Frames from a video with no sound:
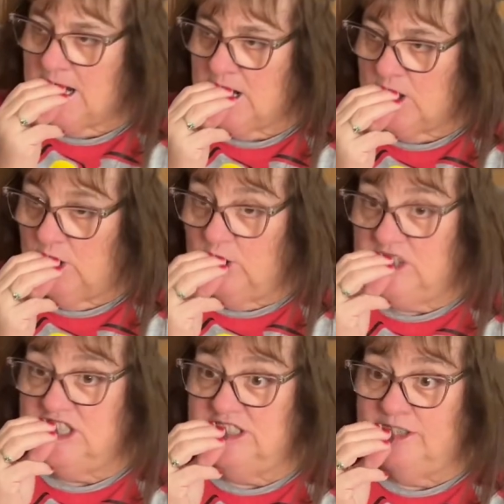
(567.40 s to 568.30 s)

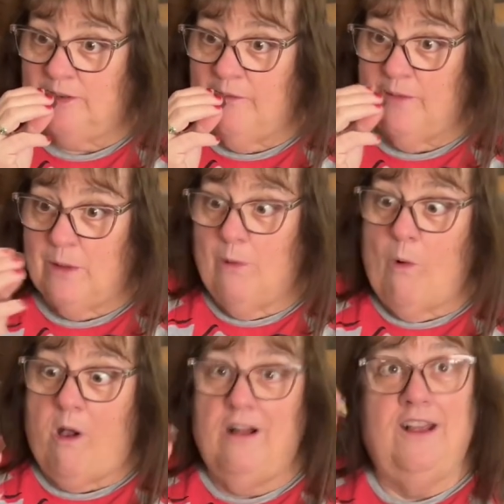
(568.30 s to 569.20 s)
Mmm.
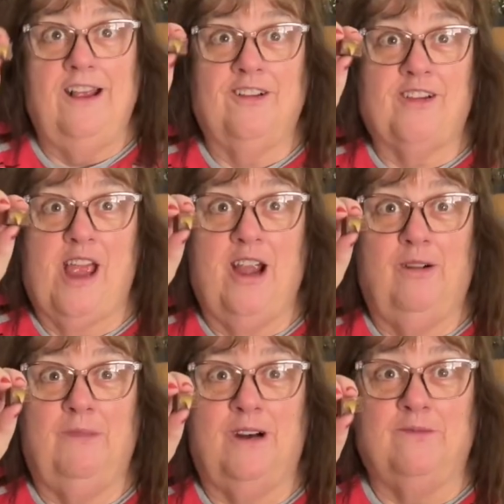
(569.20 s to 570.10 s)
Right in there,
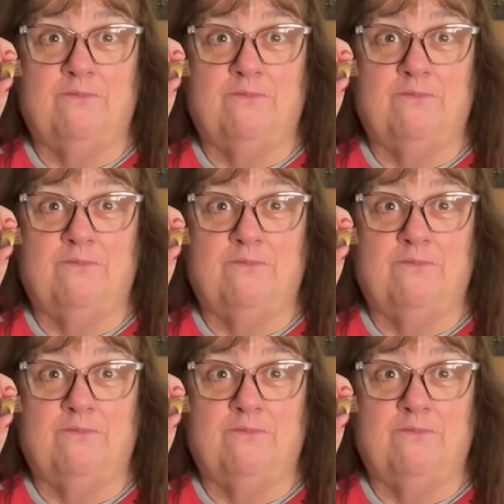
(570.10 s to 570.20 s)
caramel.